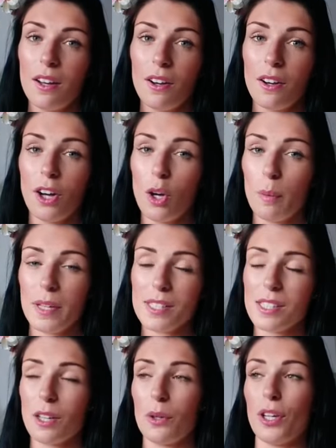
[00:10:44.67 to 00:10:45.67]
Oh, but it's
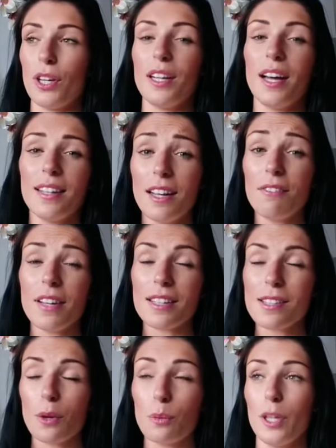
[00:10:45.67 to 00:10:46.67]
so good. And
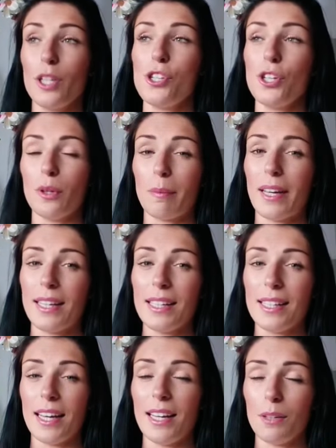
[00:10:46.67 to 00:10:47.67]
Netflix, I wish you would make it
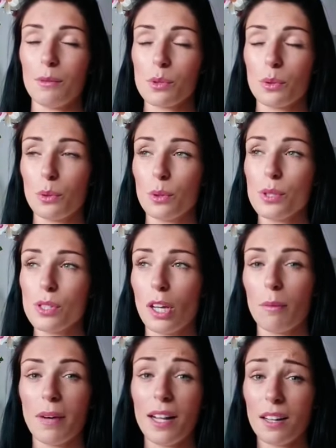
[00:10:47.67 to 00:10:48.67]
again. It was
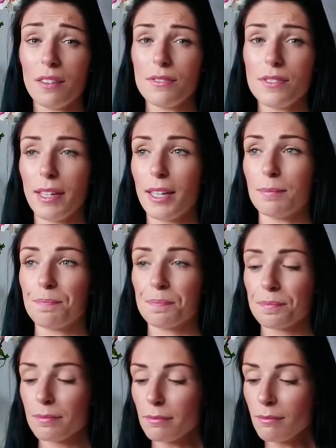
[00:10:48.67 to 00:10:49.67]
awesome. I loved it.
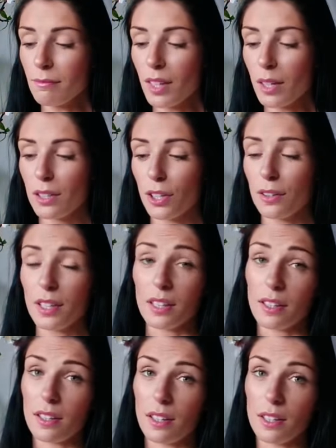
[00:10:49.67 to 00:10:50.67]
Don't
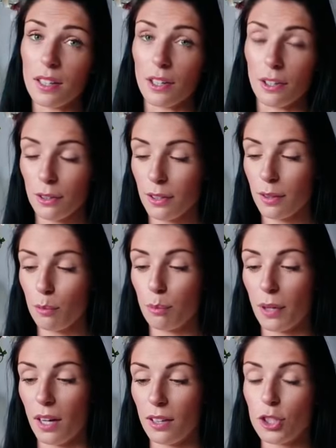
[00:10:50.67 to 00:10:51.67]
think they are though,
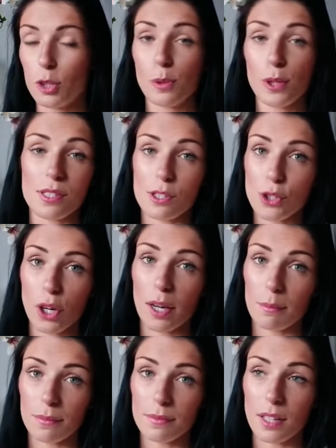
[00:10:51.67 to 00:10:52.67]
but just because the
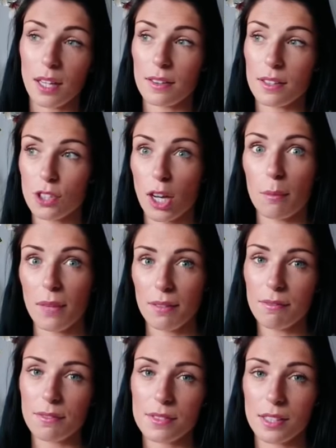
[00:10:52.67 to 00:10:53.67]
time
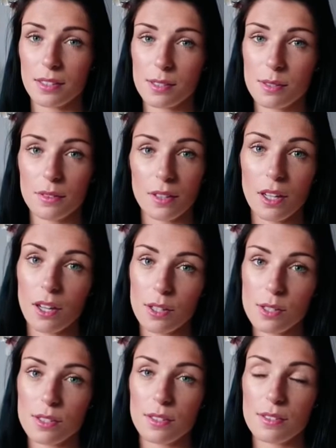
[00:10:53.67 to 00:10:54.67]
length since the
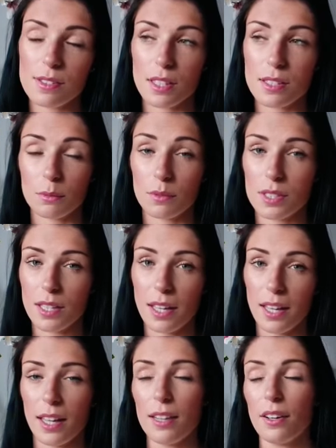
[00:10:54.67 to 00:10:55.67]
last season was
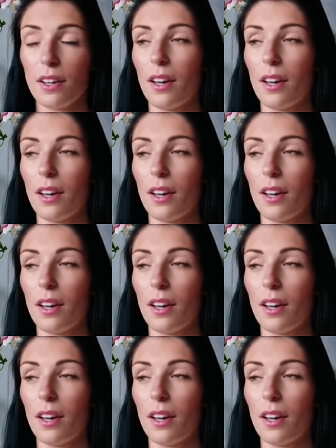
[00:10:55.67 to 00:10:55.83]
aired.